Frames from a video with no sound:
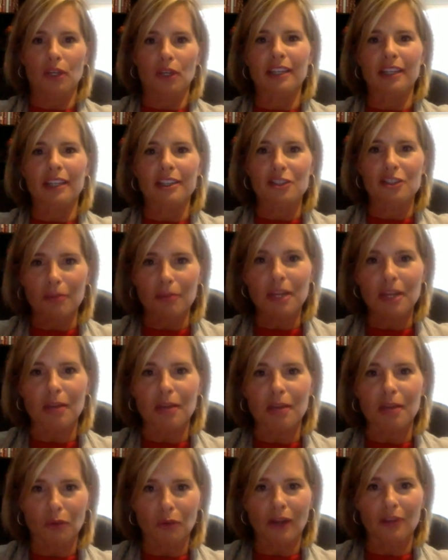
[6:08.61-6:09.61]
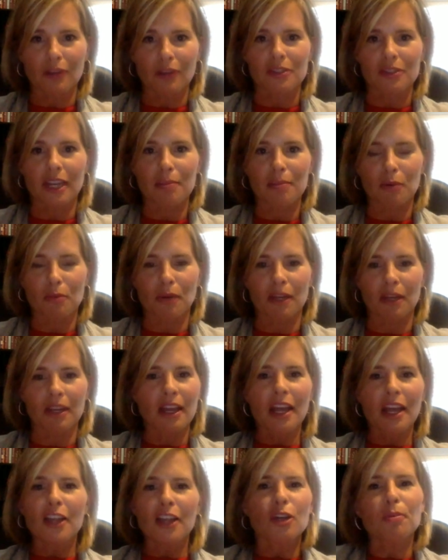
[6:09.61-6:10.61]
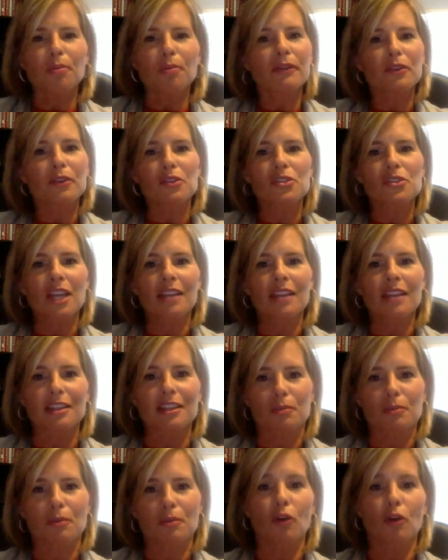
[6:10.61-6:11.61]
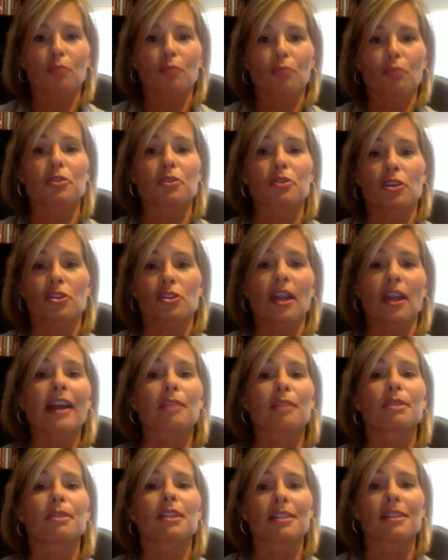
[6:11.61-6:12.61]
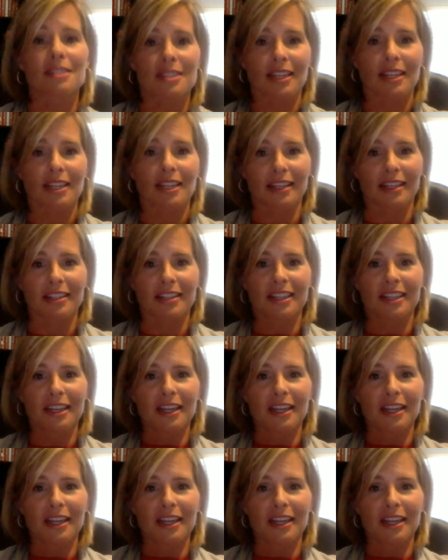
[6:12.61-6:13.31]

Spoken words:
kidney-shaped table, a round table, but nobody ever said that small group instruction had to be done sitting.